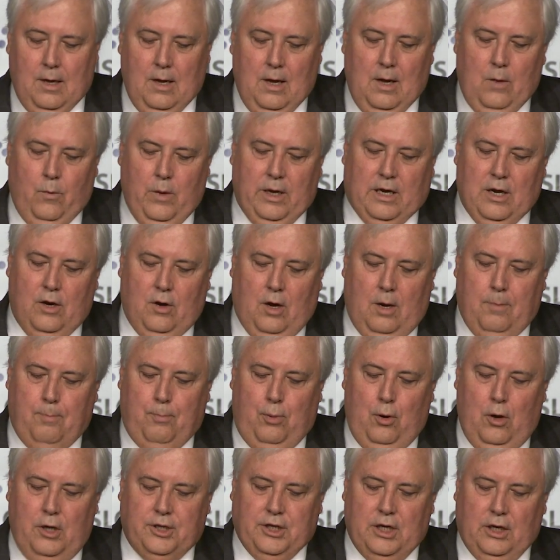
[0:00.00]
We cannot
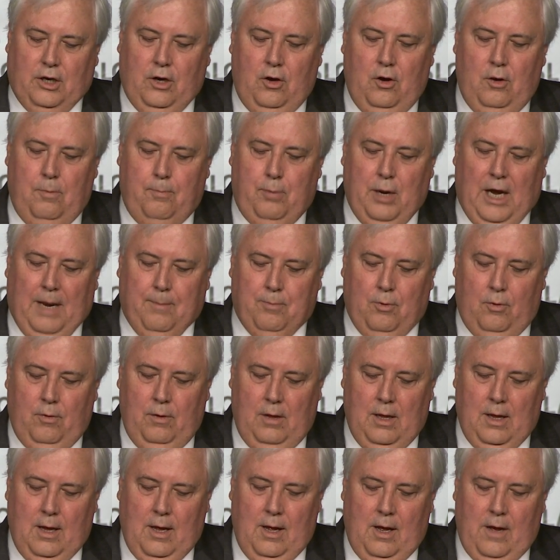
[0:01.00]
persecute people
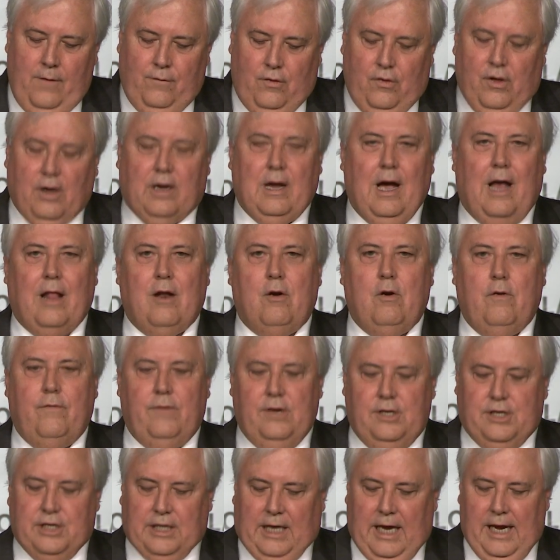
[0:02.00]
for the colour of their
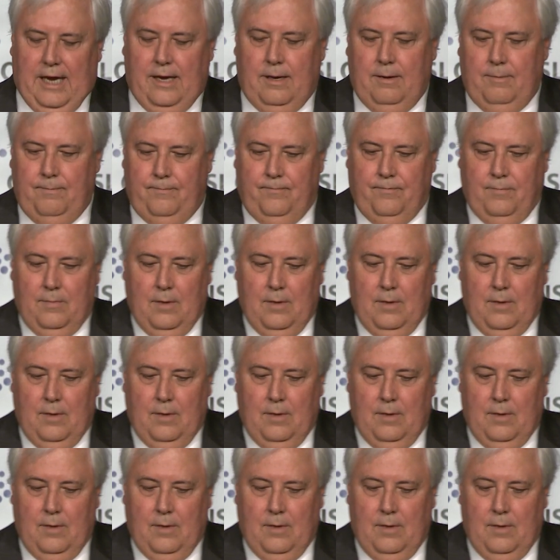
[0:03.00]
skin,